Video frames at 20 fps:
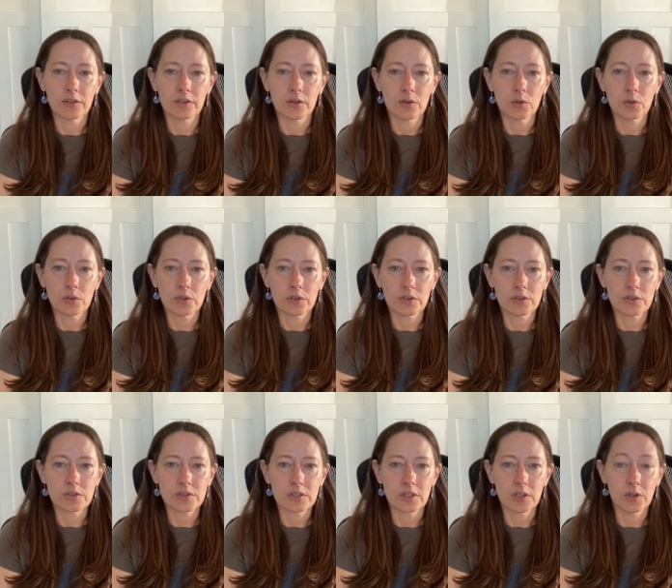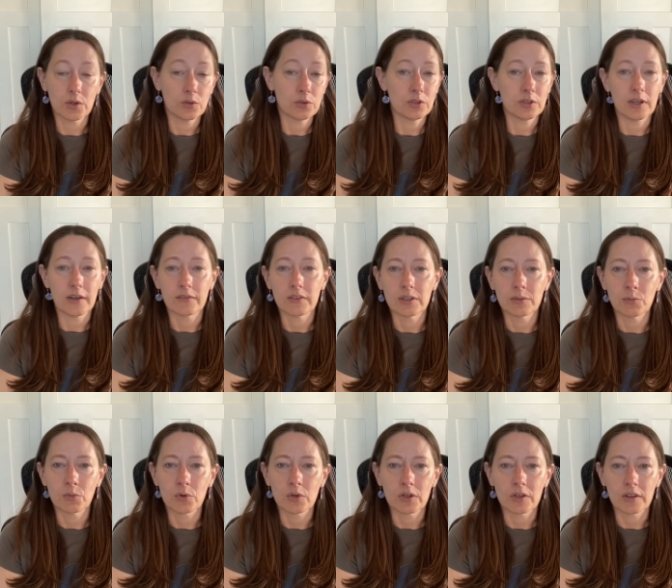owners, do you have any
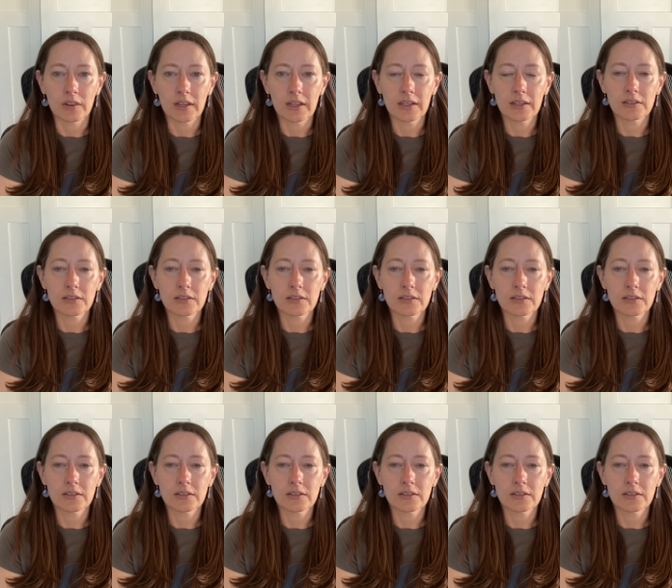more things?